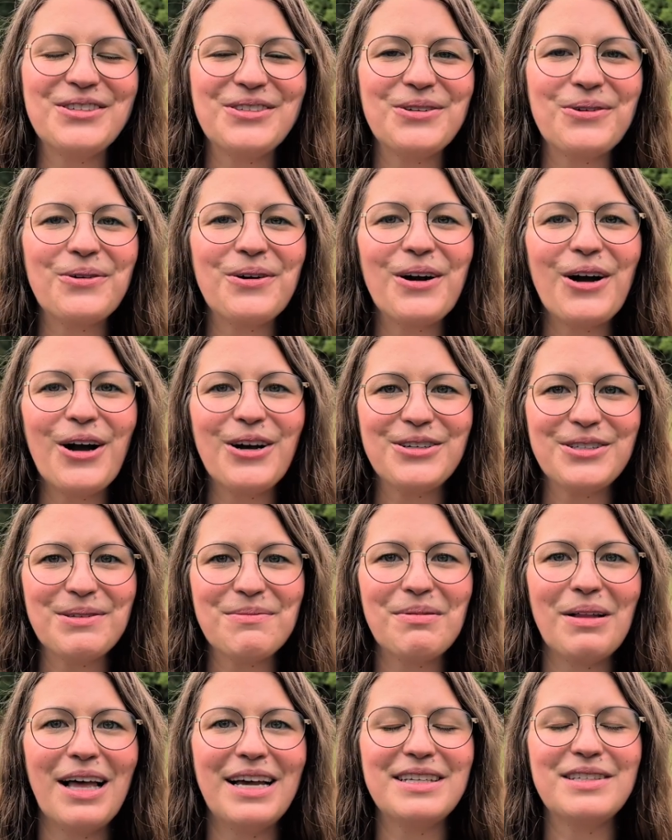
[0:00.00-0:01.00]
store our
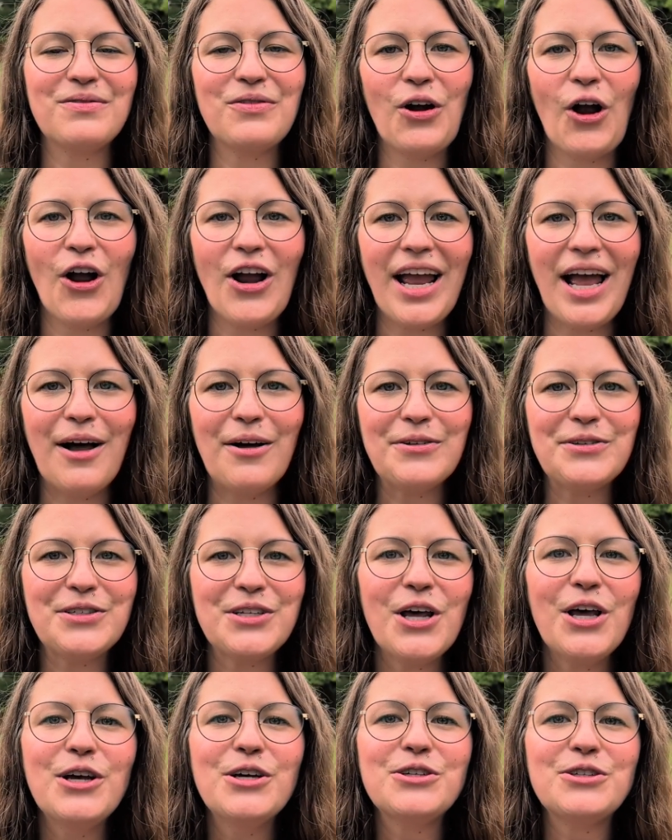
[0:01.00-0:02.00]
supplies for our
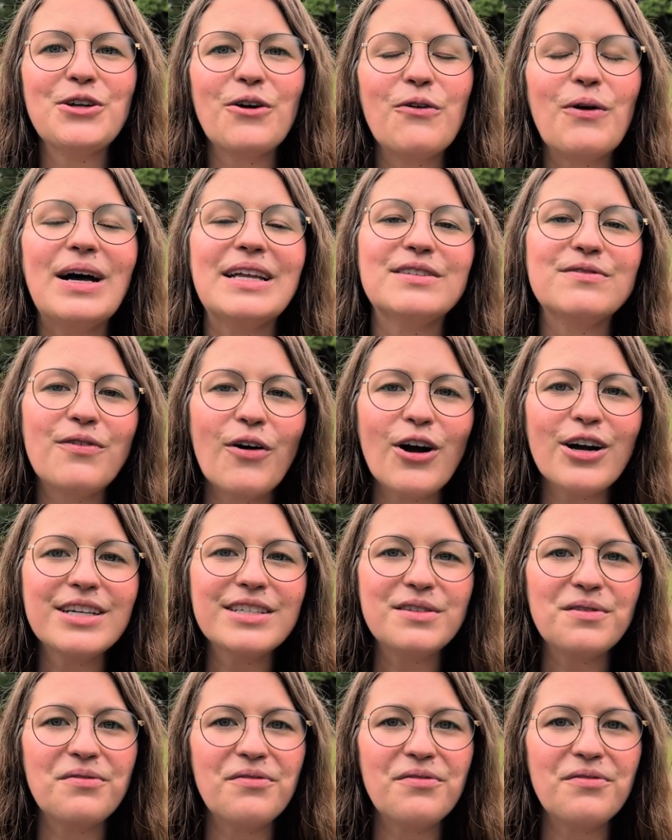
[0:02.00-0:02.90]
cows. So as far as